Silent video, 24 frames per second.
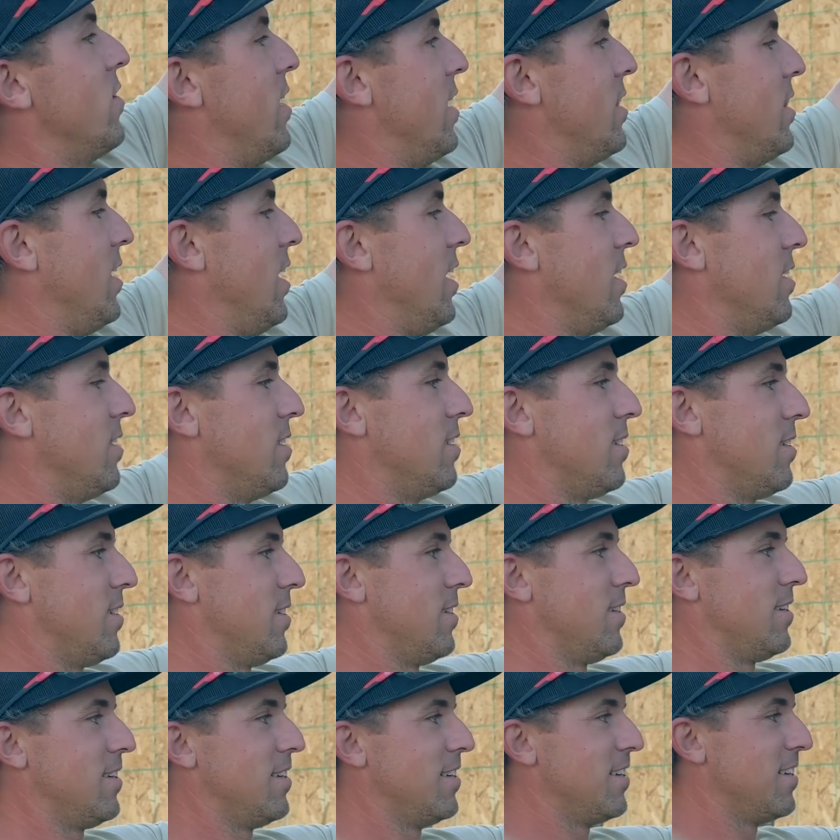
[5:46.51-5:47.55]
and then
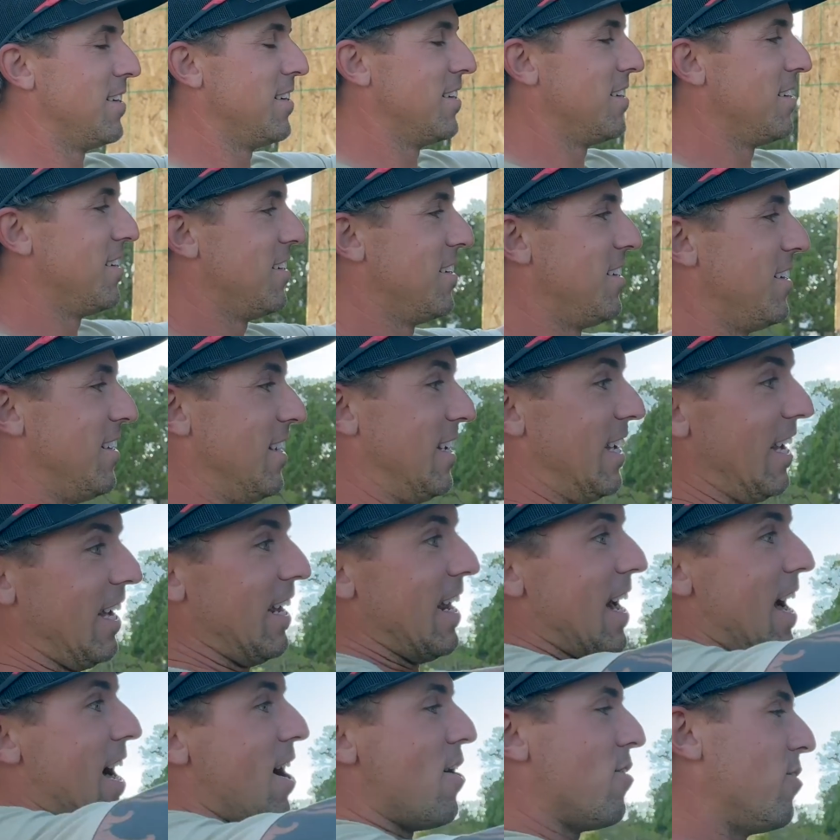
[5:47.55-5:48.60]
get
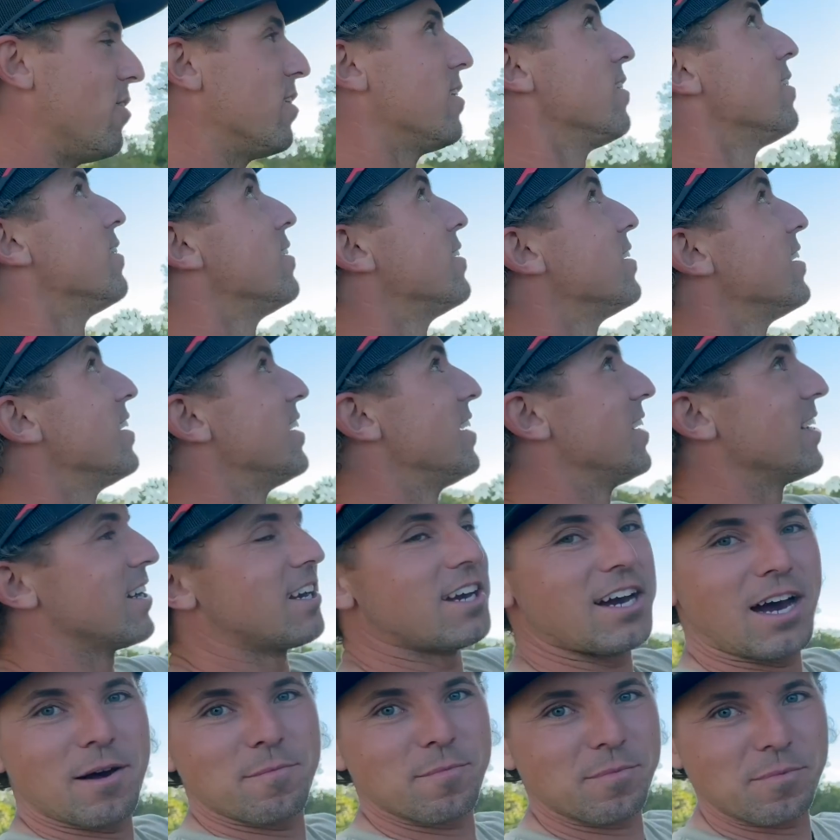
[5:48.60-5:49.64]
out,
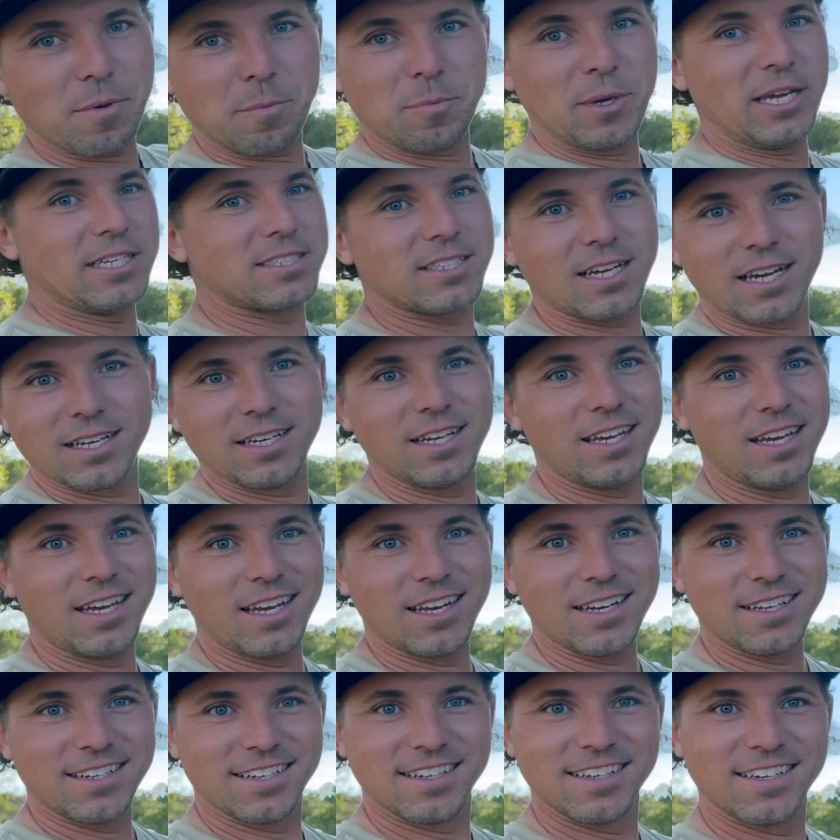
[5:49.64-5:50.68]
cut the piece I
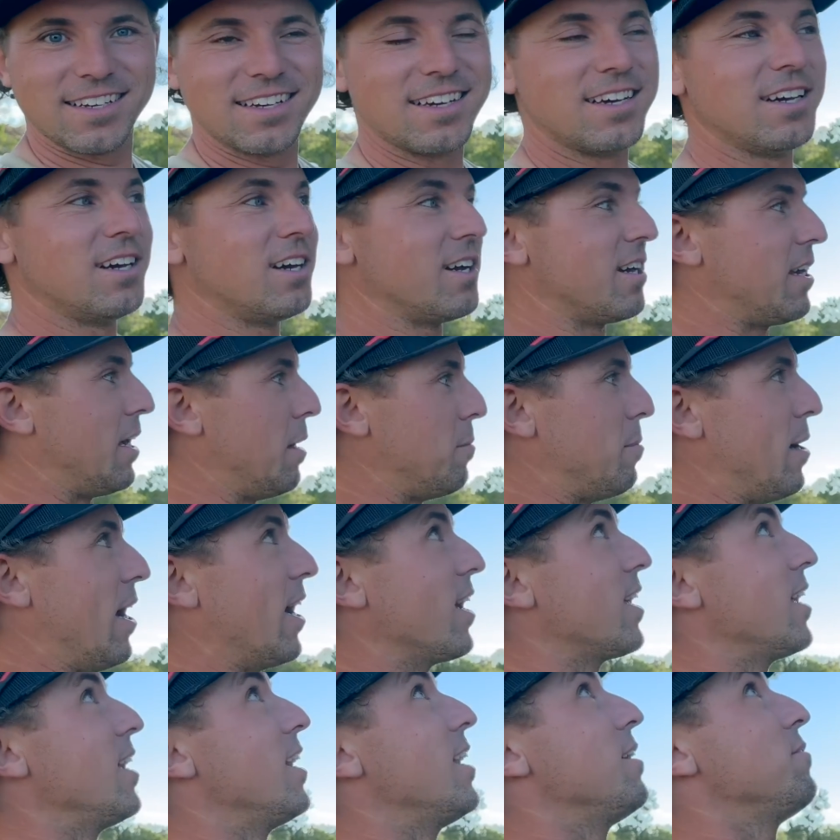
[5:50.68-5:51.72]
need, get
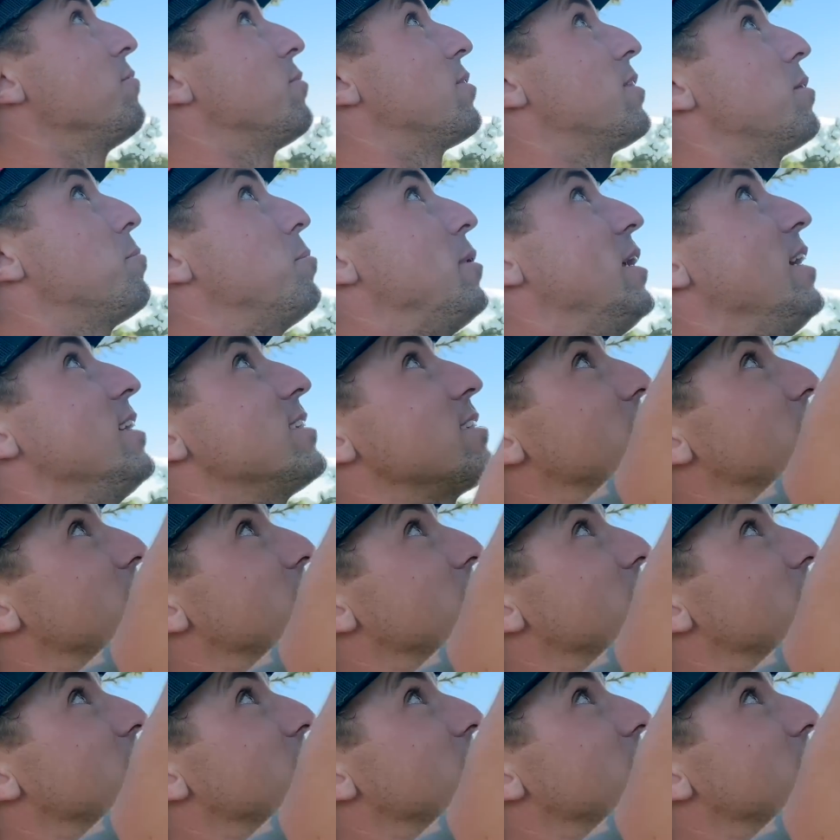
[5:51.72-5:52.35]
back in with the piece,